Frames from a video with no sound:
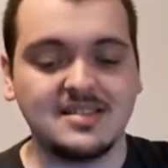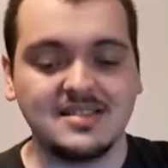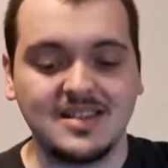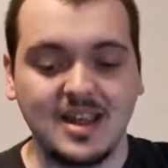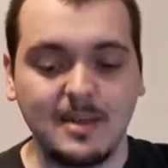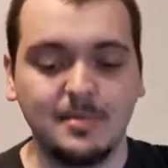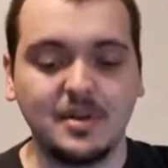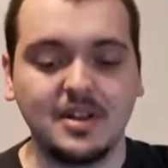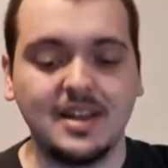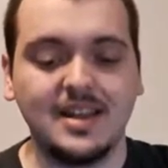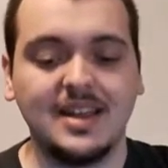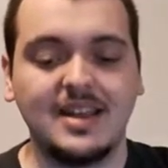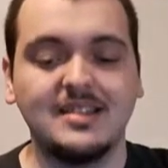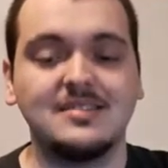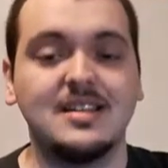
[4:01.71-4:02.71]
Typically
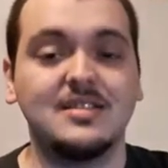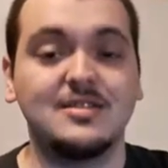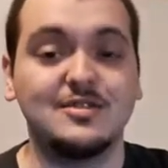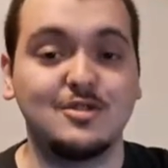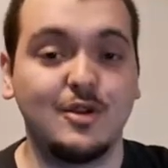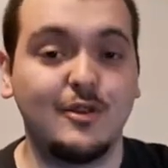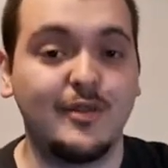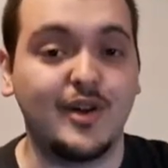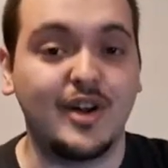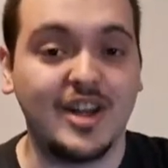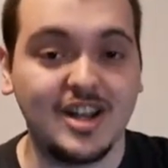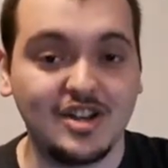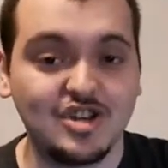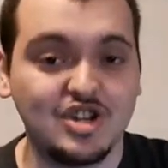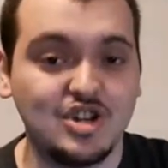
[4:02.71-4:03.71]
it is a server
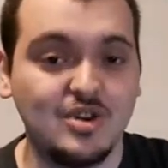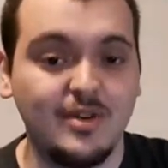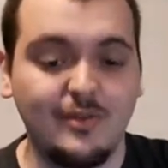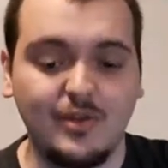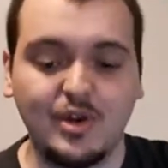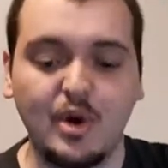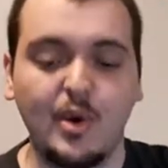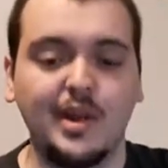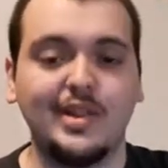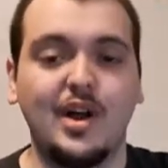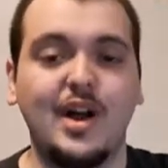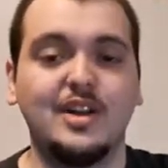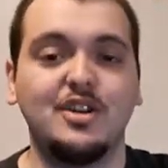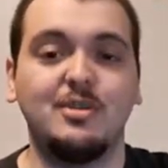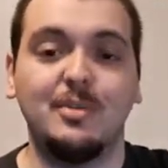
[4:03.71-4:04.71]
issue. If you go
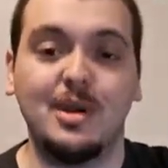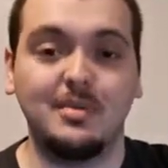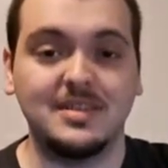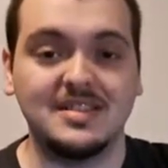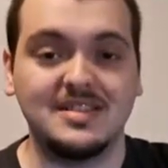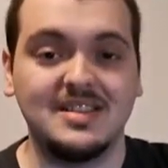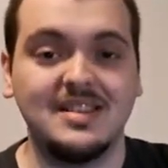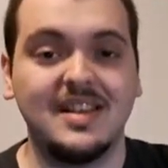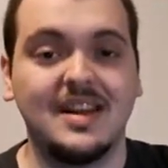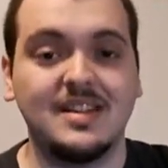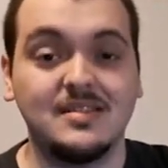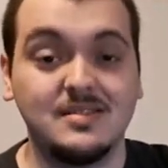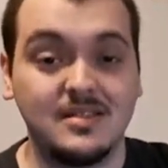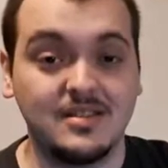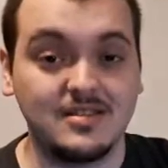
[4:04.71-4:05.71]
online, you'll be able to see that it
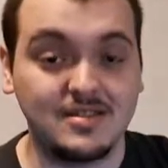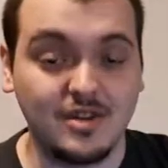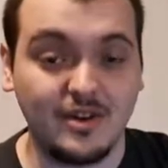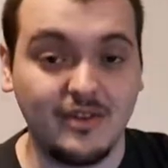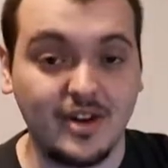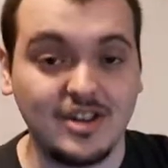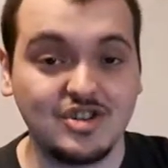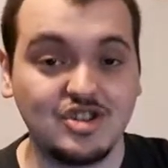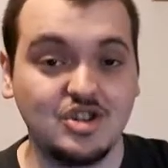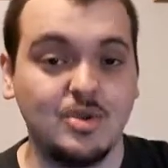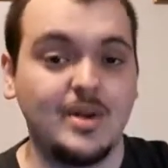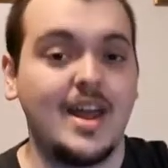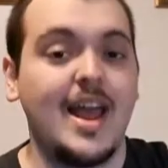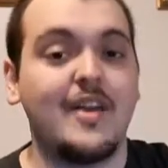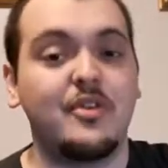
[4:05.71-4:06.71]
is a server issue
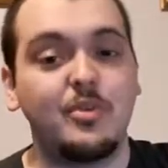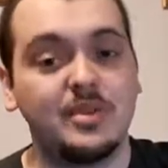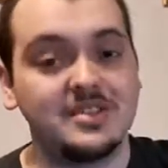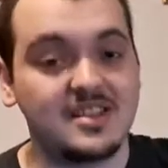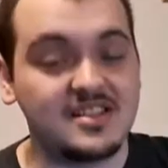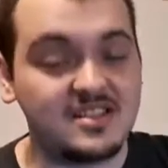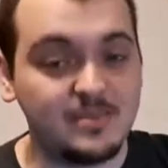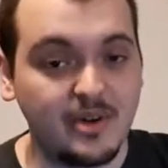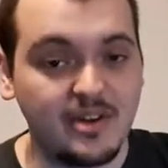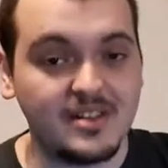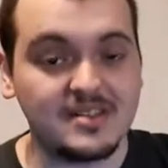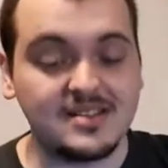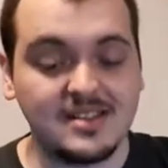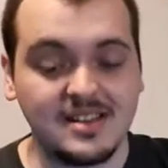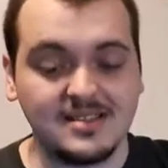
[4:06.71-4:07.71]
and everyone's
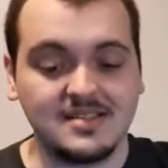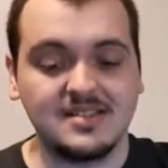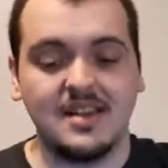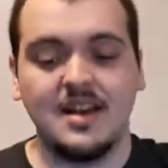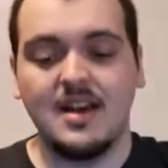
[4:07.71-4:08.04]
experienced this.